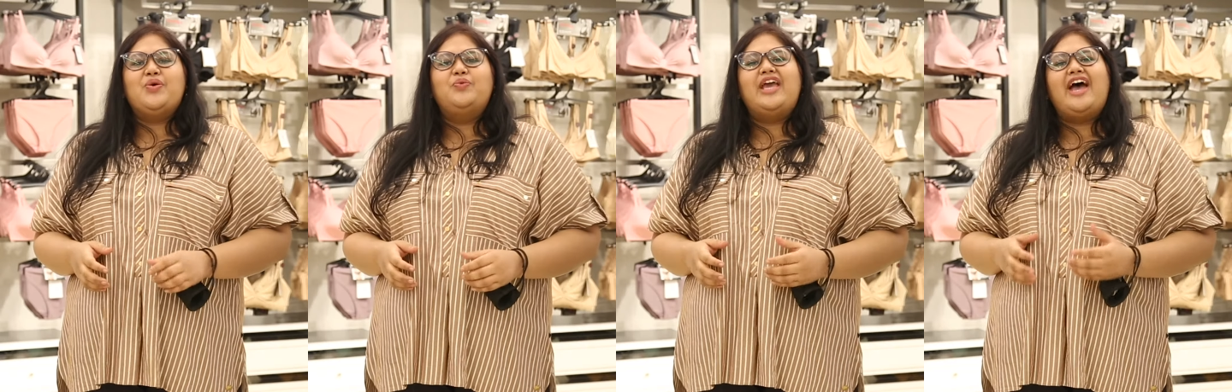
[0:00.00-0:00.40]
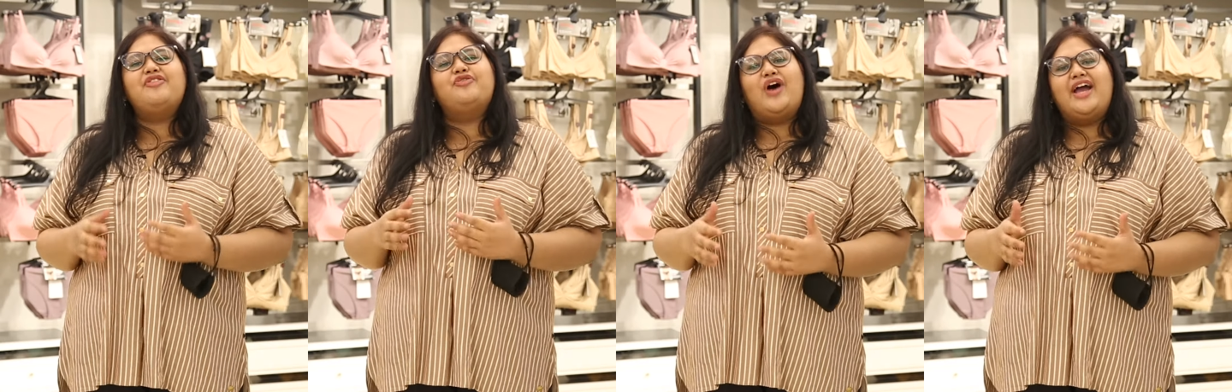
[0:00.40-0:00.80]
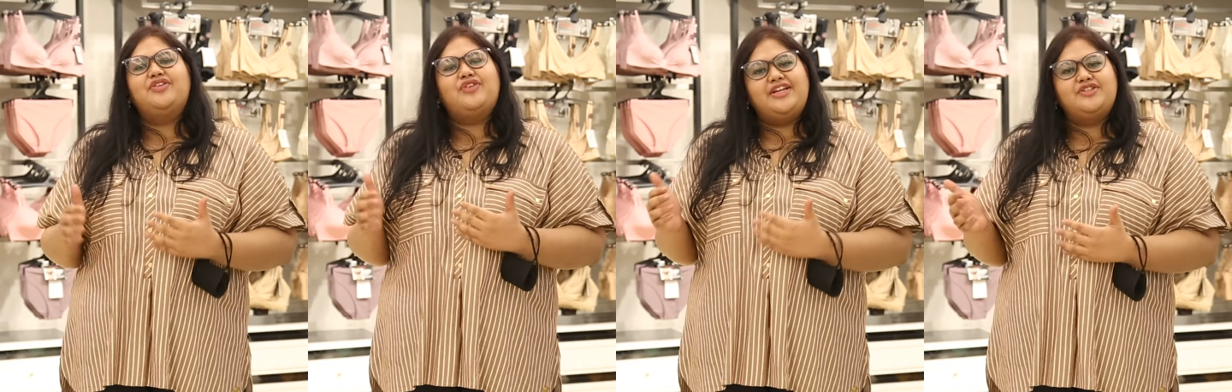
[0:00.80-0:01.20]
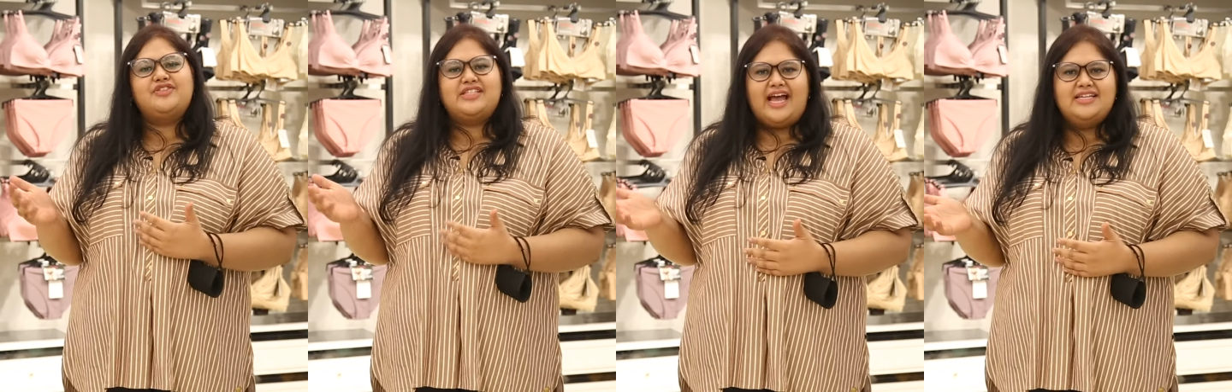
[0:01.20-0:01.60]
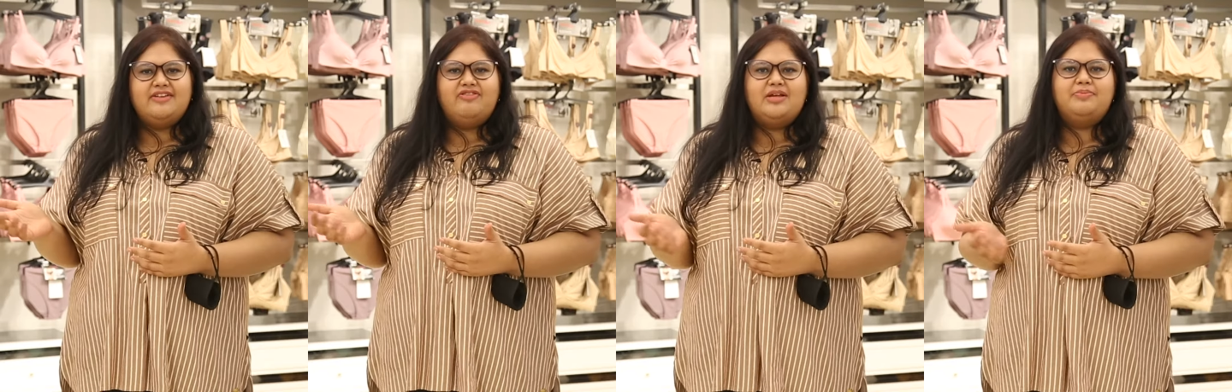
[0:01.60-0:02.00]
We have a wide range of size
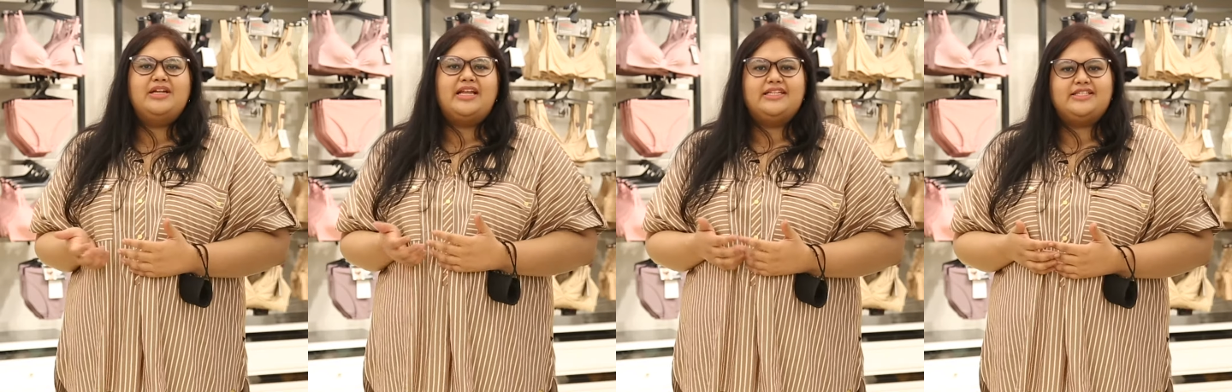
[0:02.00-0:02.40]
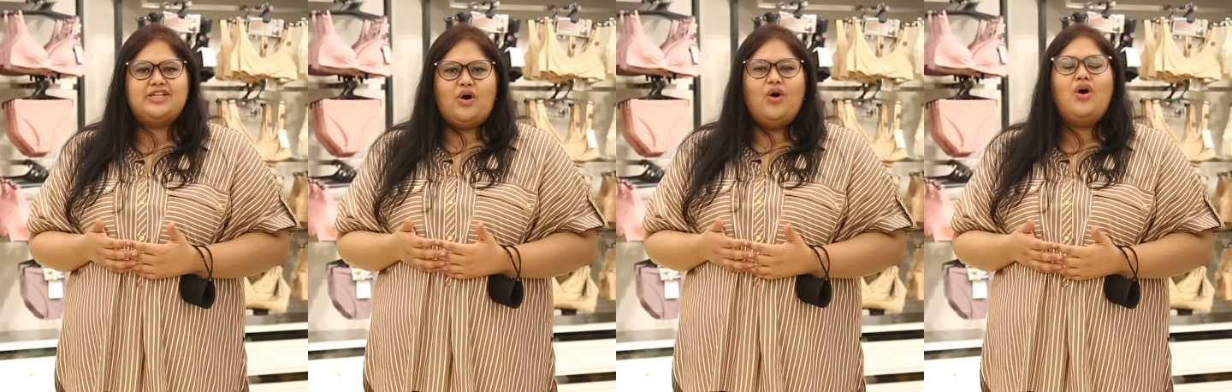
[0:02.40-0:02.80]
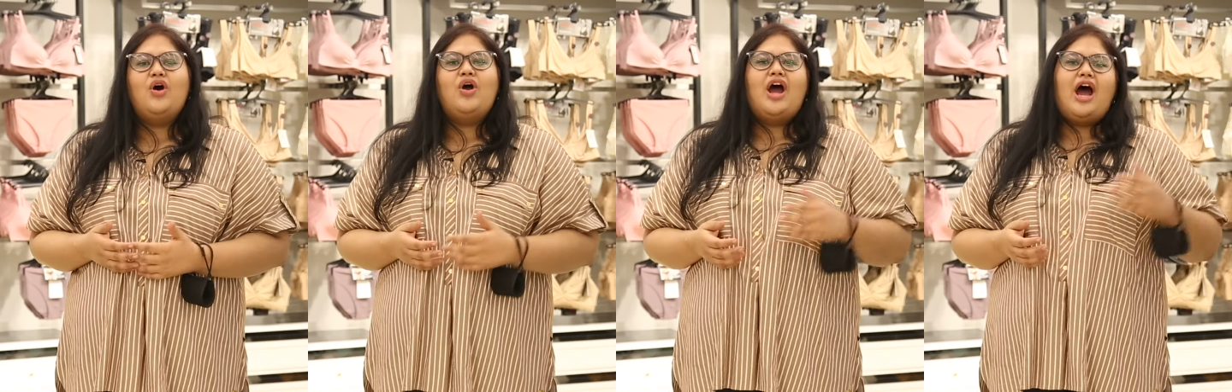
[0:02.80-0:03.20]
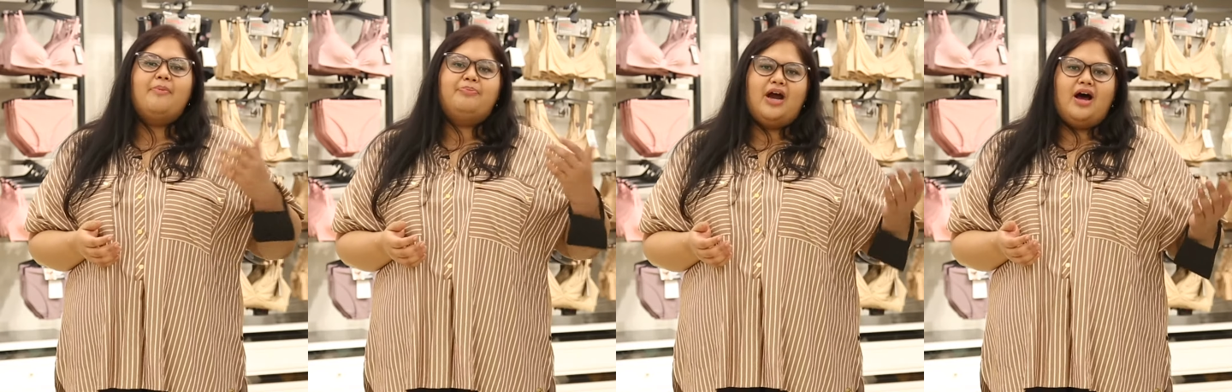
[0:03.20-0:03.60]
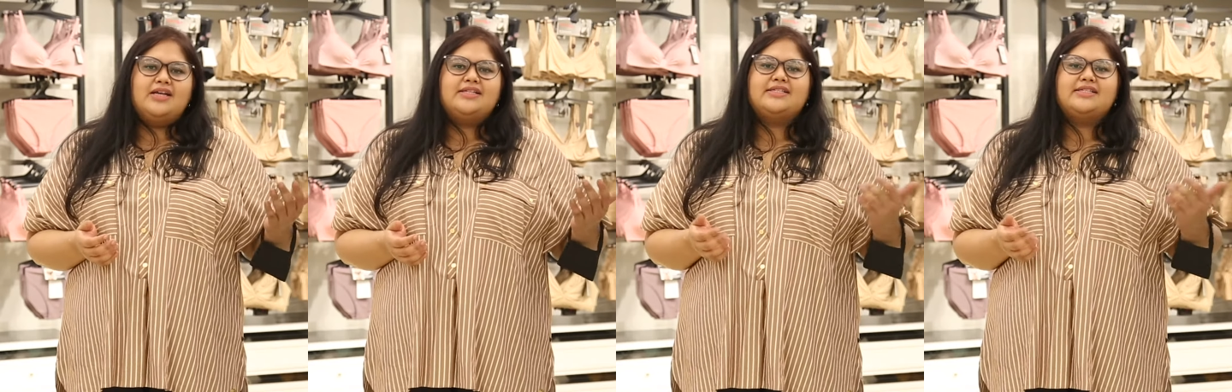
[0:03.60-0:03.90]
available in the store. Our bras